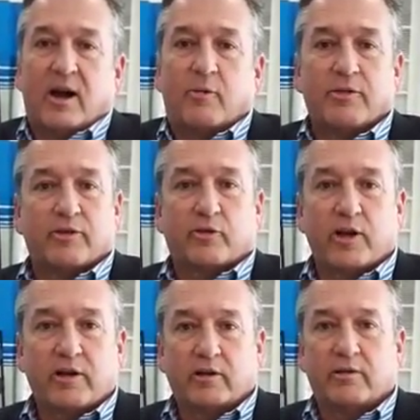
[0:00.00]
with the
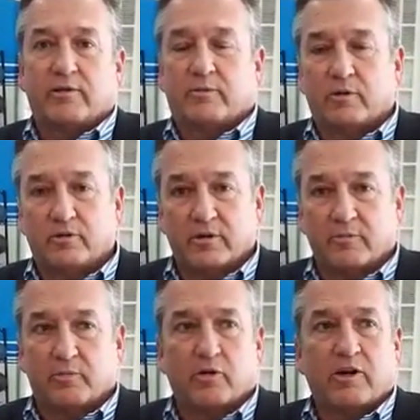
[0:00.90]
trainer. The
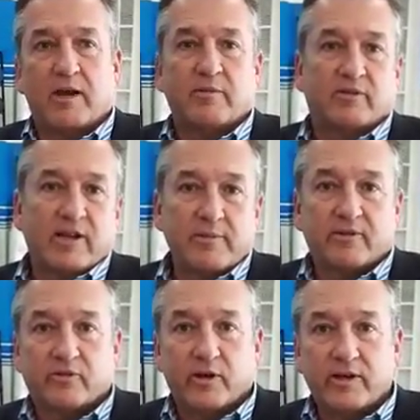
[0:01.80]
program is
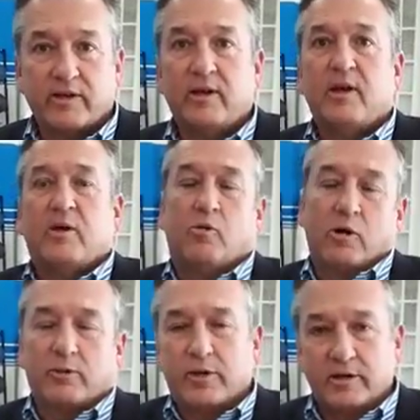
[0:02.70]
demonstrated.
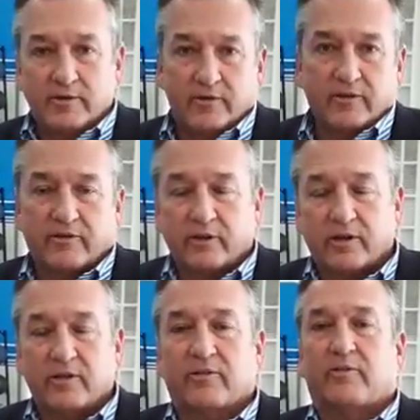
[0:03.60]
What are we going to do for the
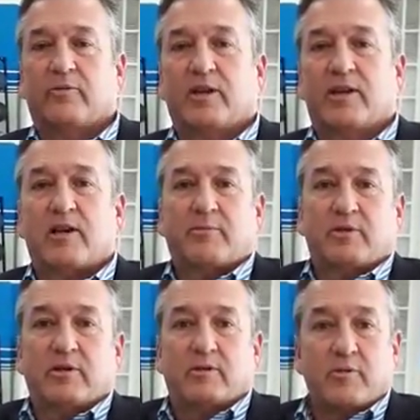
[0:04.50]
circuits? We get an
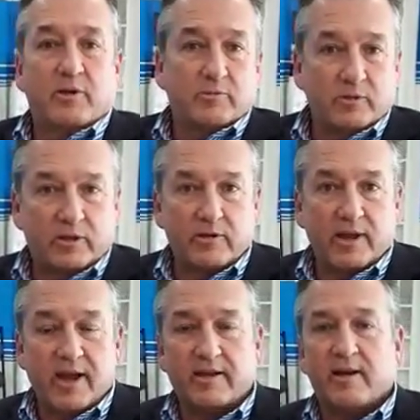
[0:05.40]
opportunity, and then we do
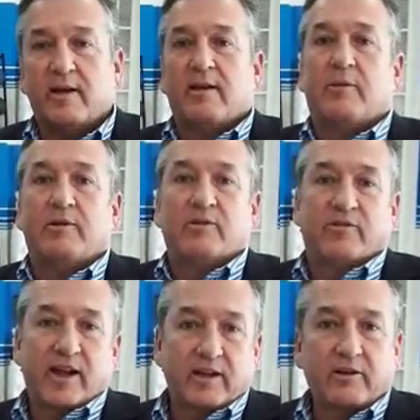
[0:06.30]
that. We do a
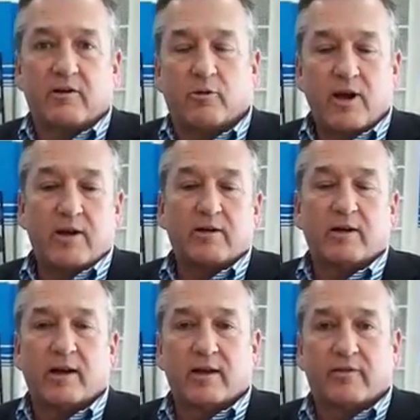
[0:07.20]
second go
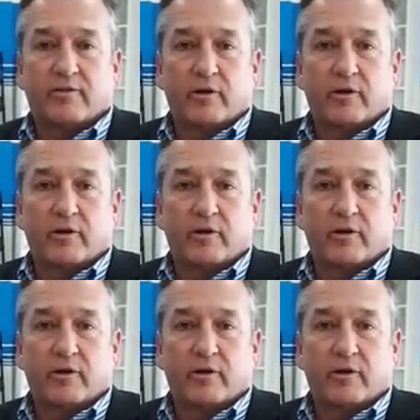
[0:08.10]
around, and